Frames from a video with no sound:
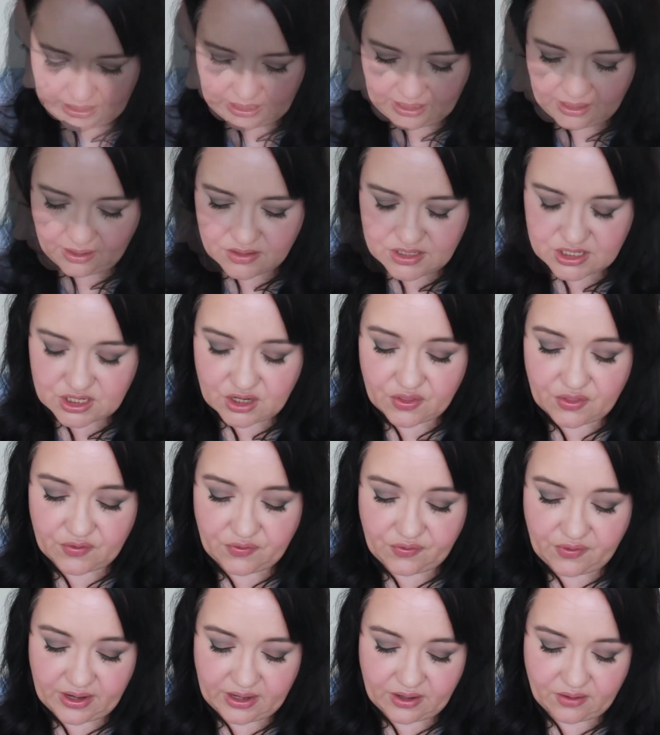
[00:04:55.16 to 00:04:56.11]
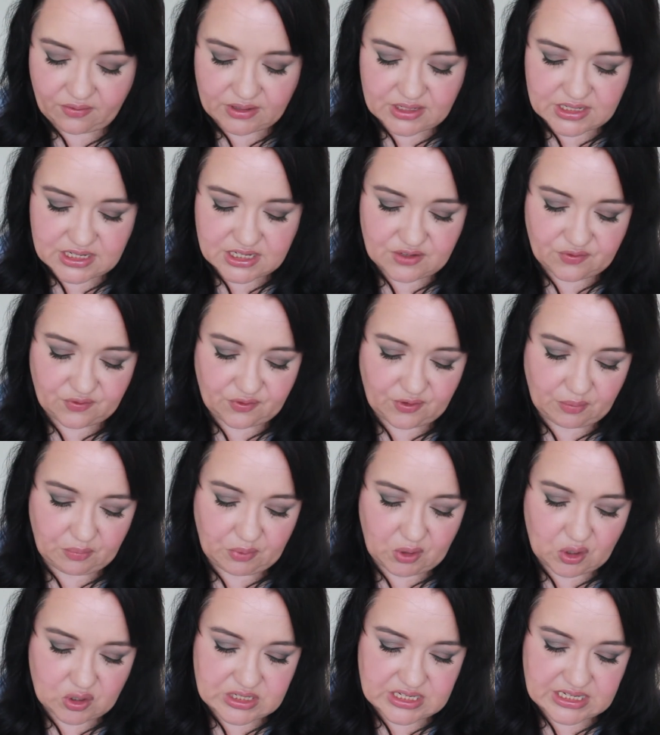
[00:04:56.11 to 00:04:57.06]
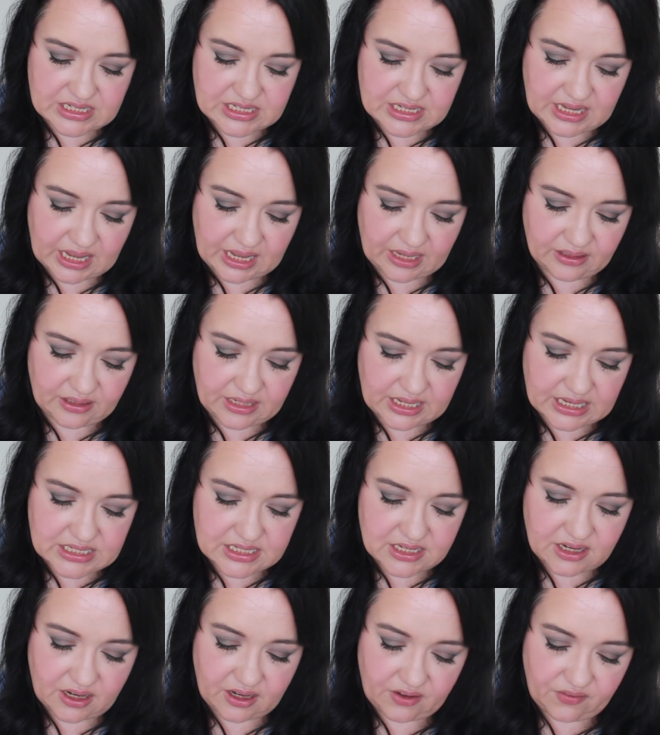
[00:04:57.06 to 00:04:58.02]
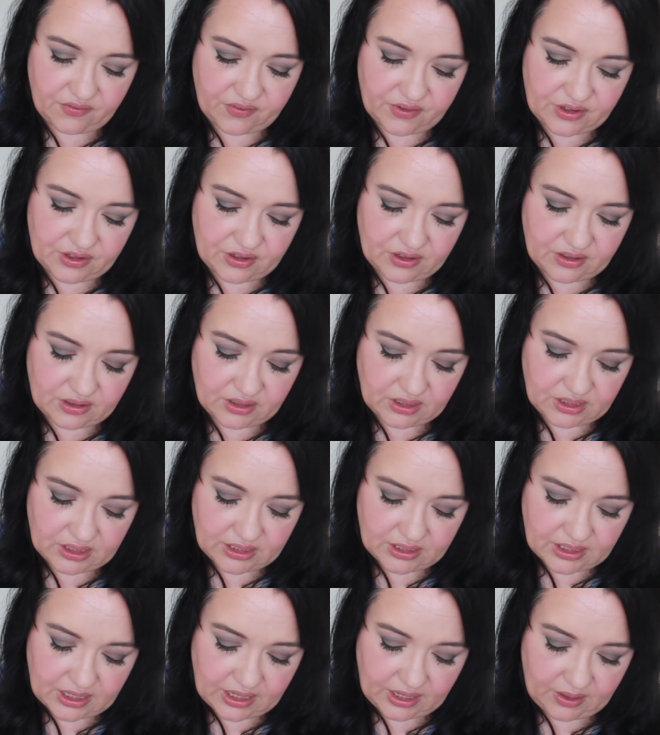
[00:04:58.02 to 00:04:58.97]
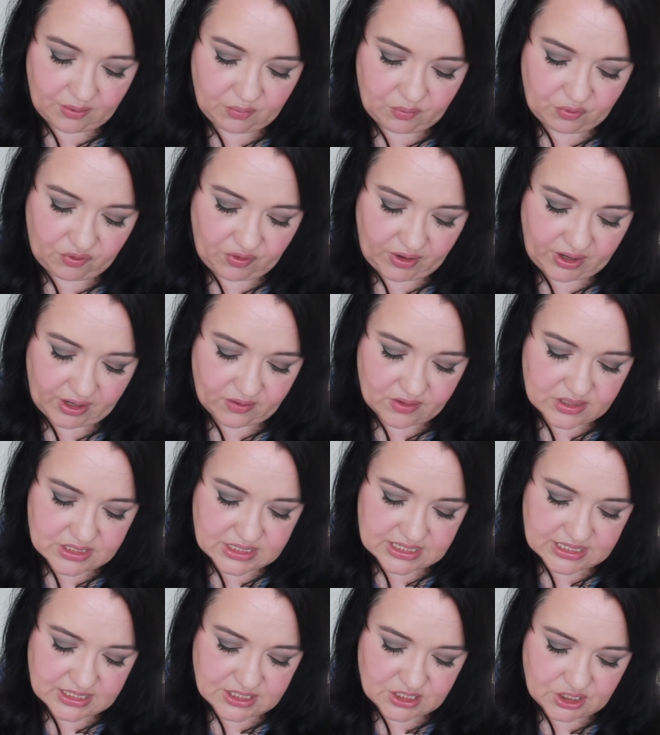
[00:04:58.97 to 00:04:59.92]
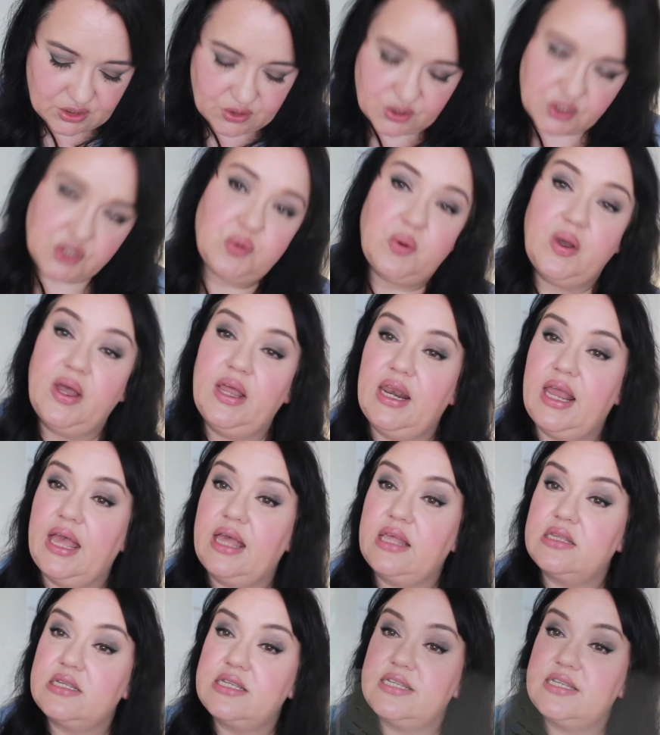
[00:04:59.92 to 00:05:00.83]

I also got the fragrance from L'Occitane, their Tiver fragrance. That's an Eau de Toilette,